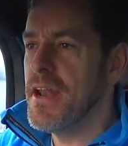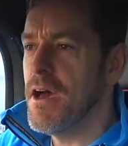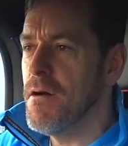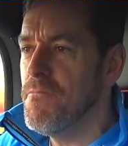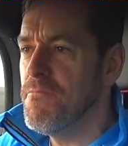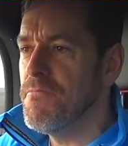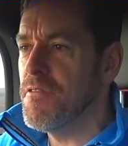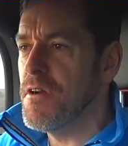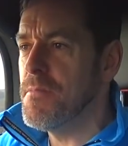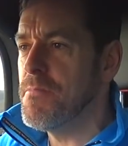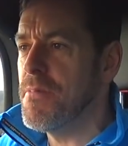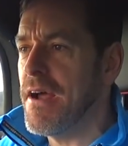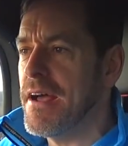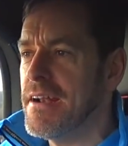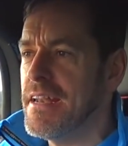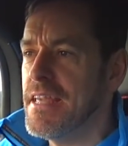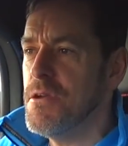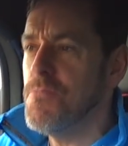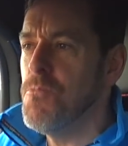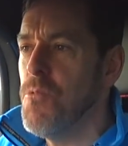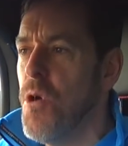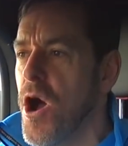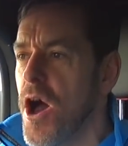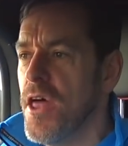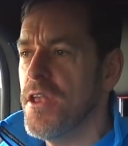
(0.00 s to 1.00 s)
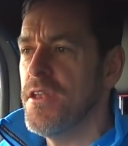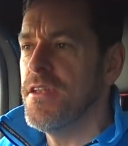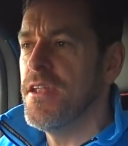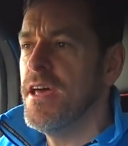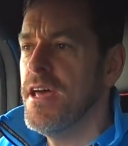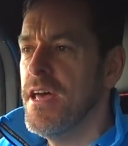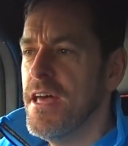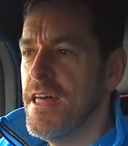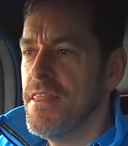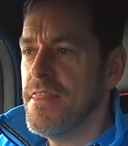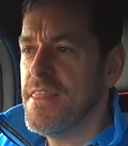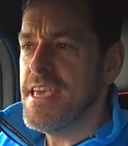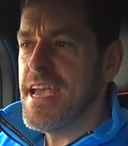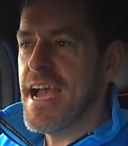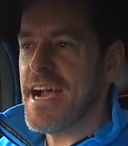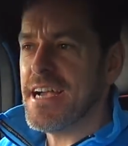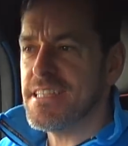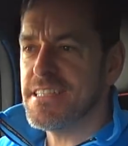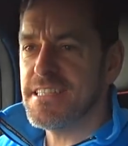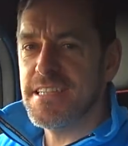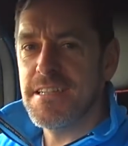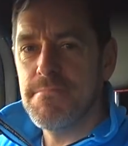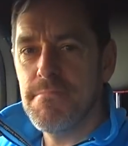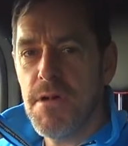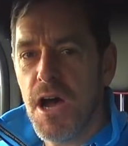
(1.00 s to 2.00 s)
Humphrey, won the
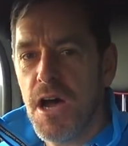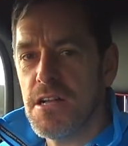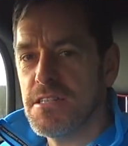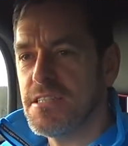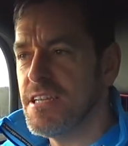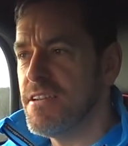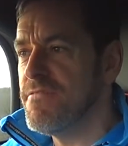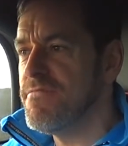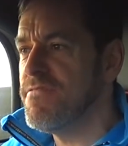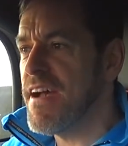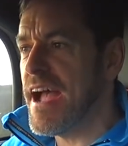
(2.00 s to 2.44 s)
Aston Martin